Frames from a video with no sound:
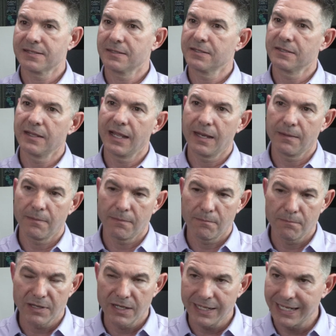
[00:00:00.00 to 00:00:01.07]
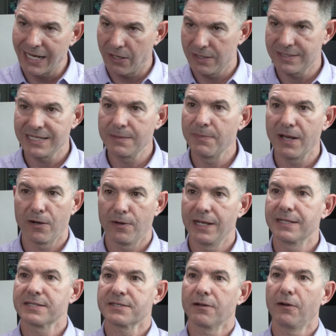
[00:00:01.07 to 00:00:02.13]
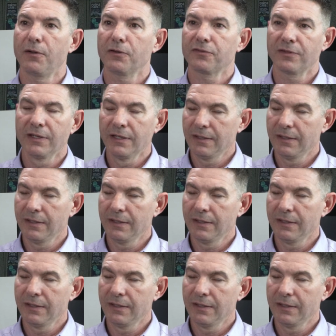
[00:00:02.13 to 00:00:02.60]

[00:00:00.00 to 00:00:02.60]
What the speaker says: and guarantee better installs.